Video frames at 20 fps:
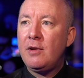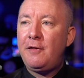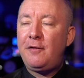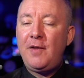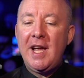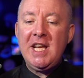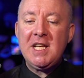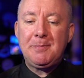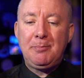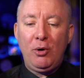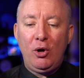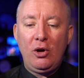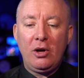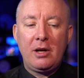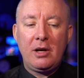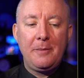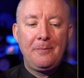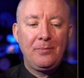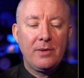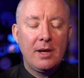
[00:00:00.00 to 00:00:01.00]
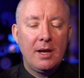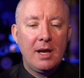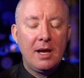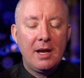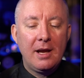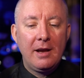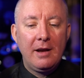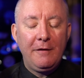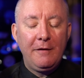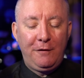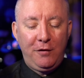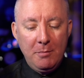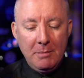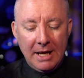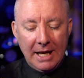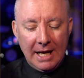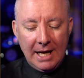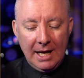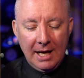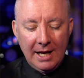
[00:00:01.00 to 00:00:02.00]
Facebook, for
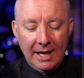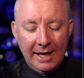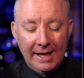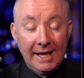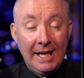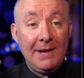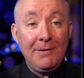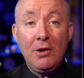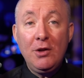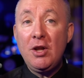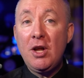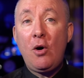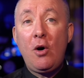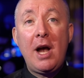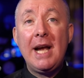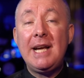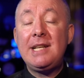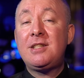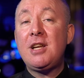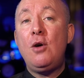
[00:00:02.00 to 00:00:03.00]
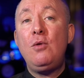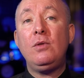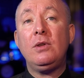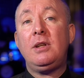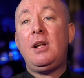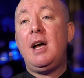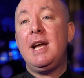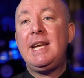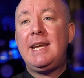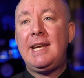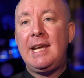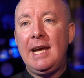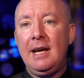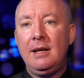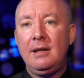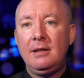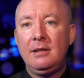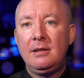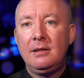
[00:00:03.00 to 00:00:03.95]
me, even though I don't like it,